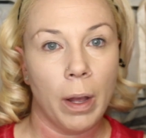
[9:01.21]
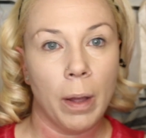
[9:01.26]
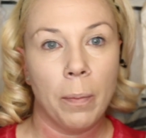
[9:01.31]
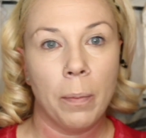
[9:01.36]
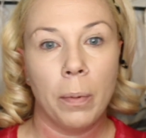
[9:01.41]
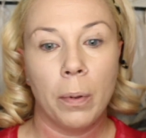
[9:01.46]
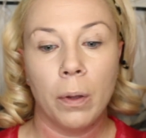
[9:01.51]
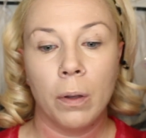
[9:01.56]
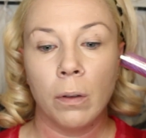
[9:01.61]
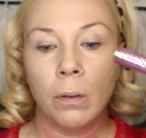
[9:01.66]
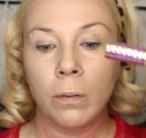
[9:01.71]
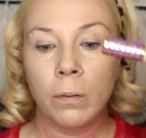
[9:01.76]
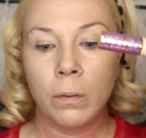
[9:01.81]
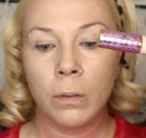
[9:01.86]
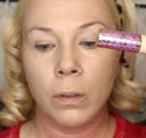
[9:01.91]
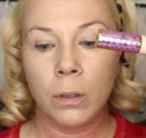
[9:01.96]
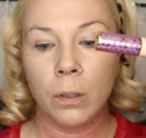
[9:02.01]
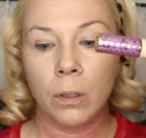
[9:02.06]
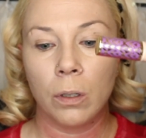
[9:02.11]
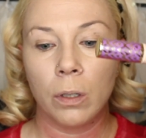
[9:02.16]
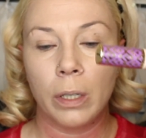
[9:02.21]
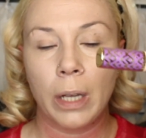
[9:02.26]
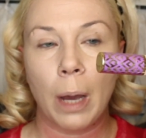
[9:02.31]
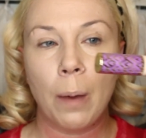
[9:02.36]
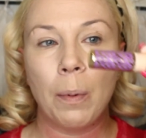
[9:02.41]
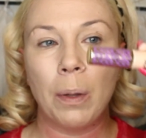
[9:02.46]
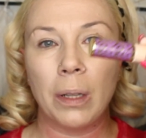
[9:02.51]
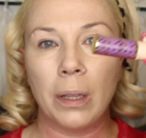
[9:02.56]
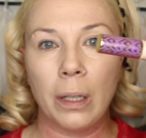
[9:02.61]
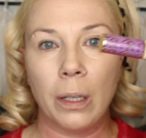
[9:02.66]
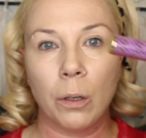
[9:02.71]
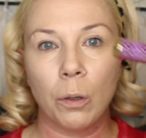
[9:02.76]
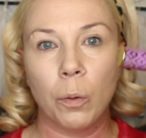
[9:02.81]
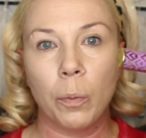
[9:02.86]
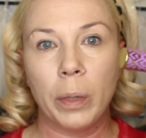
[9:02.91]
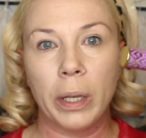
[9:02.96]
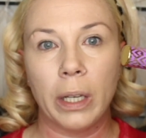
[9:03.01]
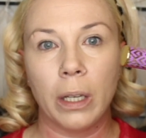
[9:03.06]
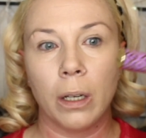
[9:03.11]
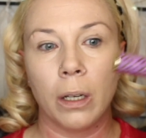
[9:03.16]
up, dab a little
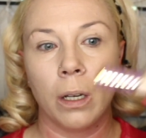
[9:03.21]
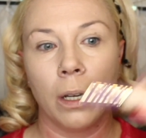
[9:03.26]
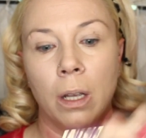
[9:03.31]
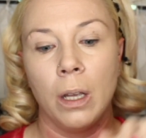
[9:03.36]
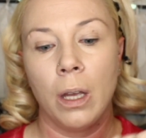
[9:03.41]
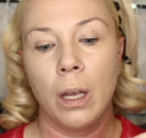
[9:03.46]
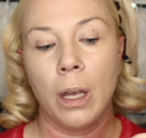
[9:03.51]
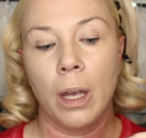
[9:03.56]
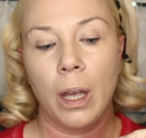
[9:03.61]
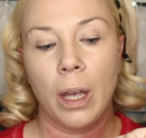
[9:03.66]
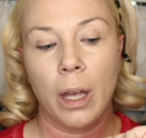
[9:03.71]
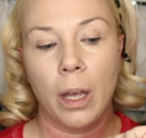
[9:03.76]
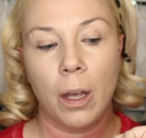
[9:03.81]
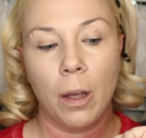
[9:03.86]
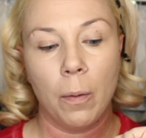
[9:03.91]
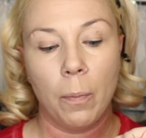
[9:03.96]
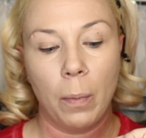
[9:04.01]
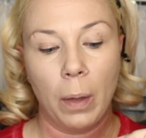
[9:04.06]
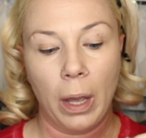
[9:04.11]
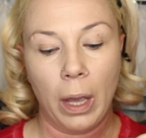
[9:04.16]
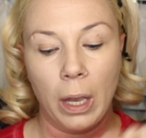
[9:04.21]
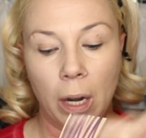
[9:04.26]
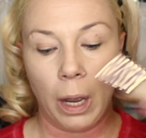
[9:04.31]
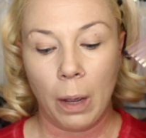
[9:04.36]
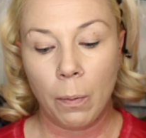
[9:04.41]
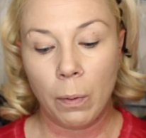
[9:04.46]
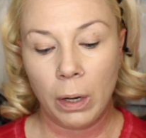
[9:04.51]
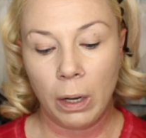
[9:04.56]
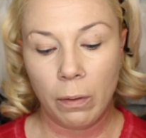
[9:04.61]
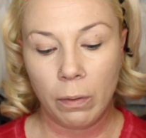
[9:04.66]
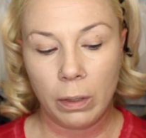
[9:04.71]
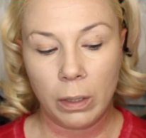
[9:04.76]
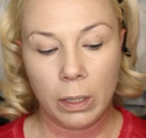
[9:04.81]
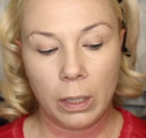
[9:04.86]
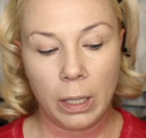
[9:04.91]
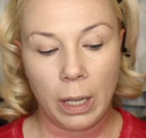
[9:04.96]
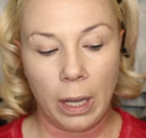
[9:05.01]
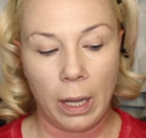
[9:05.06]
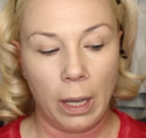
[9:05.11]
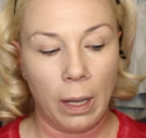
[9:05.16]
bit. And I would even
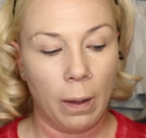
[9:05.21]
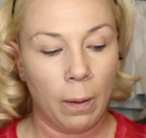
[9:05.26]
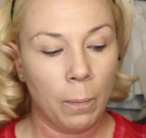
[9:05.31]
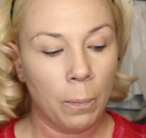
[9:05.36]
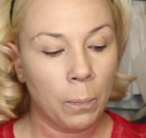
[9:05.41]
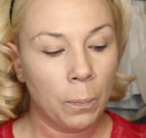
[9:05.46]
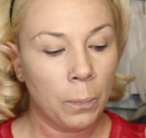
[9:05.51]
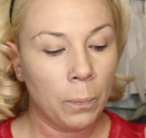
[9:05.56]
say